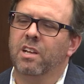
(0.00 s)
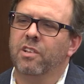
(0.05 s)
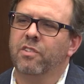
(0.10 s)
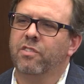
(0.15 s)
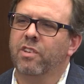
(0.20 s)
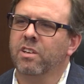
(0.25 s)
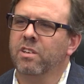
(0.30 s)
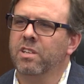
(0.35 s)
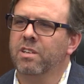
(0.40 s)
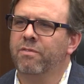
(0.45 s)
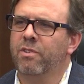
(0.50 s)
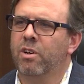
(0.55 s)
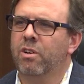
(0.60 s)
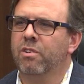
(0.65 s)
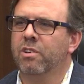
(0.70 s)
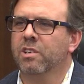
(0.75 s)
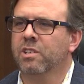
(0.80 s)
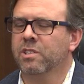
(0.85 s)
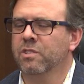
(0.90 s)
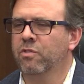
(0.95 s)
Second of
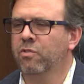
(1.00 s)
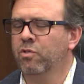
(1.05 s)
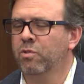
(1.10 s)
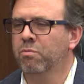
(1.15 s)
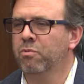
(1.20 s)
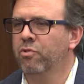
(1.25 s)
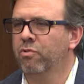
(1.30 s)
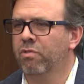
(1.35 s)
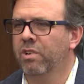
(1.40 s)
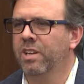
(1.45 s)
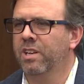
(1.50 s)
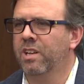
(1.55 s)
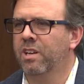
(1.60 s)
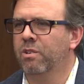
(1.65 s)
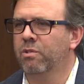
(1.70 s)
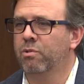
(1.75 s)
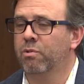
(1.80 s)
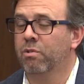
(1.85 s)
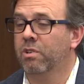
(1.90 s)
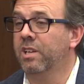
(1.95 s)
all, our consumers right
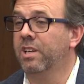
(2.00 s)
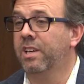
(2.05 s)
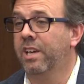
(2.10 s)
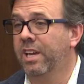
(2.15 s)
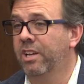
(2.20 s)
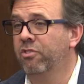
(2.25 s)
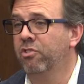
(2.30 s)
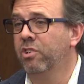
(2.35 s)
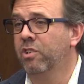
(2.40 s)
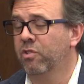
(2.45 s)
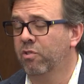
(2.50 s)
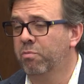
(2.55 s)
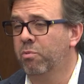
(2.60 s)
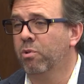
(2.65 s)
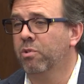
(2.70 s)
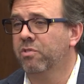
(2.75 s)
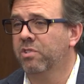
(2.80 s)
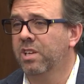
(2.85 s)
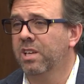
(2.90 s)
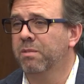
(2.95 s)
now who are engaging in
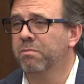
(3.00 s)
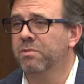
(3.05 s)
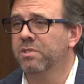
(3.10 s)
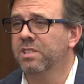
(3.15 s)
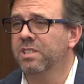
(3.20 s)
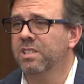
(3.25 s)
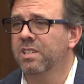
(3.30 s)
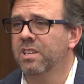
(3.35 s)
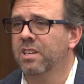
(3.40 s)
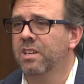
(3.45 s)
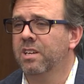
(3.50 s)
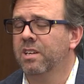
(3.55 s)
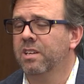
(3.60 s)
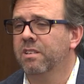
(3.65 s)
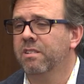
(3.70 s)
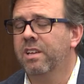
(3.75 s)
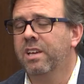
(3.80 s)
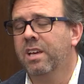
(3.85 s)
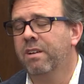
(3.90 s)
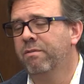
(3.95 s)
sports gambling,
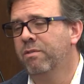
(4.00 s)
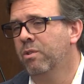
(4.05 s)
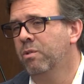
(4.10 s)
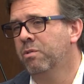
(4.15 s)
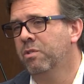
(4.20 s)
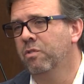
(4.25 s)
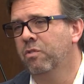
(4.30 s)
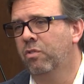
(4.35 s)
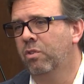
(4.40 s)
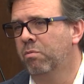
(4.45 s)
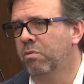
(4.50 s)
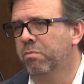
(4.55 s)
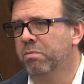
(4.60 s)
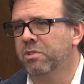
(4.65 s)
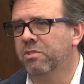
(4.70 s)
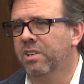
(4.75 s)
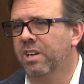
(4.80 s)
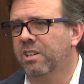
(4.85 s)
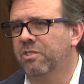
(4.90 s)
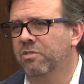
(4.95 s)
they have no consumer
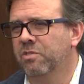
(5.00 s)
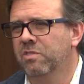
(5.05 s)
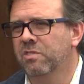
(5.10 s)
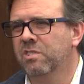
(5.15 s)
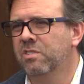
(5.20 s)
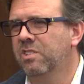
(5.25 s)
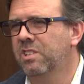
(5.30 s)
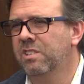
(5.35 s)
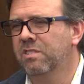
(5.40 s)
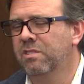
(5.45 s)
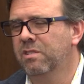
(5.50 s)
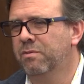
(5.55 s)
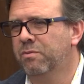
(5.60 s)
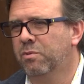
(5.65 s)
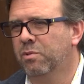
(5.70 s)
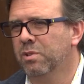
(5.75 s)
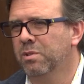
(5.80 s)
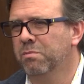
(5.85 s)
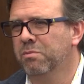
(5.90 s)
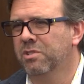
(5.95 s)
protections. It's easy
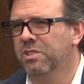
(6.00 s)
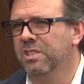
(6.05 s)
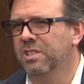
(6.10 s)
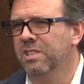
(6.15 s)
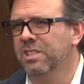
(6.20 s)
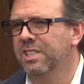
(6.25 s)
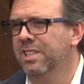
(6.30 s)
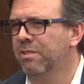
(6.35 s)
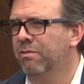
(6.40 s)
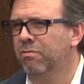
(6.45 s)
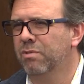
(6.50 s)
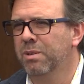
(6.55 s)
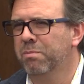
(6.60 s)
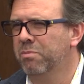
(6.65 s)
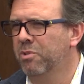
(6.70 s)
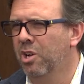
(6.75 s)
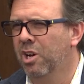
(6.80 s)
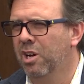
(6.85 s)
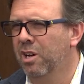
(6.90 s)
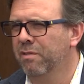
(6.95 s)
for them to get
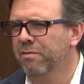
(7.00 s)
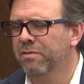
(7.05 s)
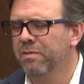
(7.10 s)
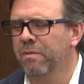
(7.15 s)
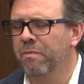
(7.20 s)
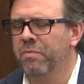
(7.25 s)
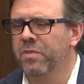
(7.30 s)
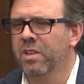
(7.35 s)
ripped off.